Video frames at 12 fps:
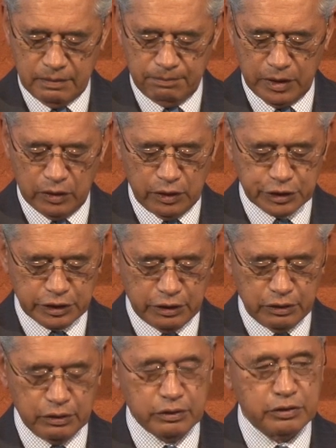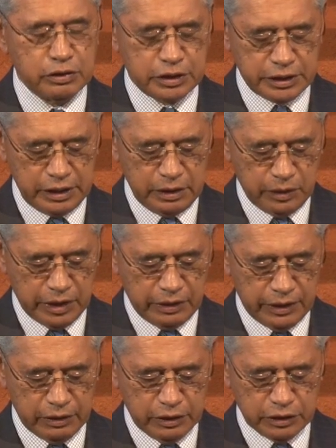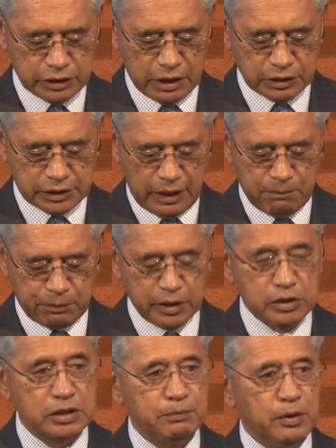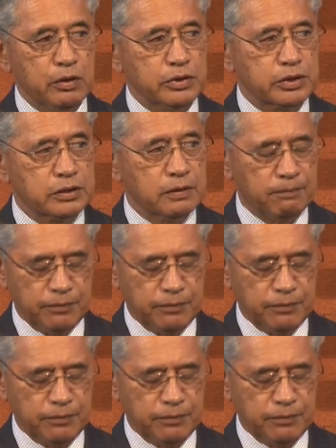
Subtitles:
but also to see whether those same principles